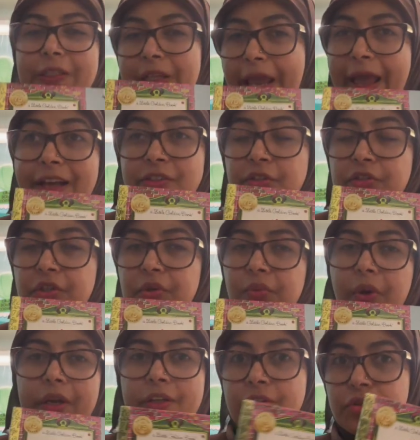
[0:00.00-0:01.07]
asks you,
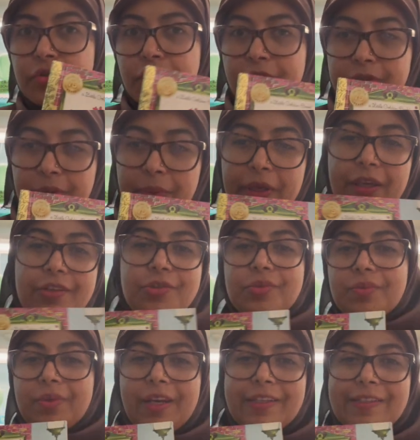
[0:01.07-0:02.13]
why did you turn the page
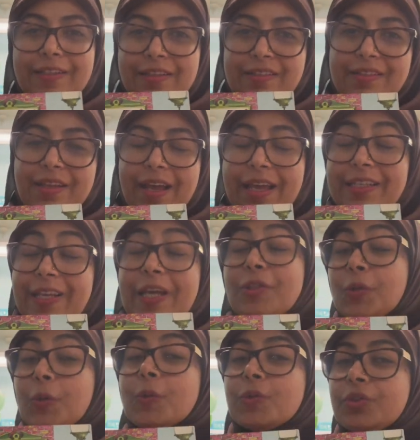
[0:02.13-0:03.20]
when I didn't? I
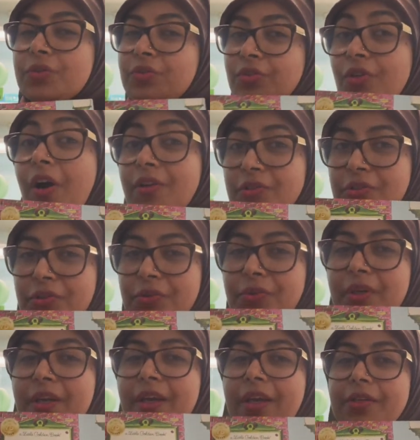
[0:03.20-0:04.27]
told you not to.
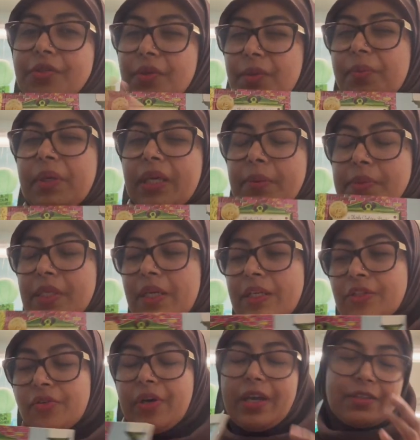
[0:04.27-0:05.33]
So it becomes an
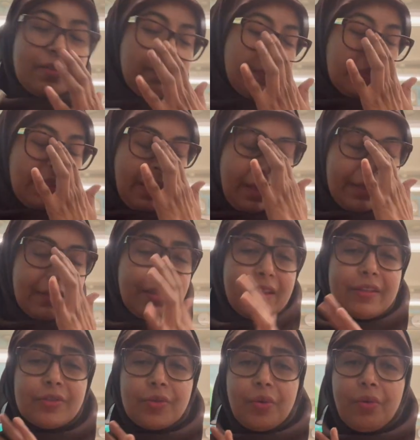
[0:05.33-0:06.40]
interactive book, and
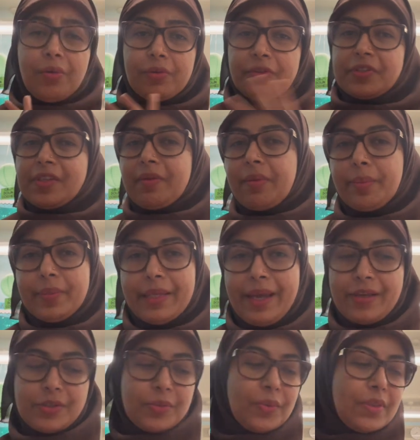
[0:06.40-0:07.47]
kids always have a
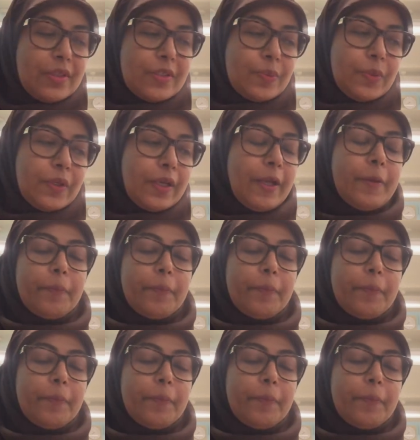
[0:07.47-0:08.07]
blast with this book.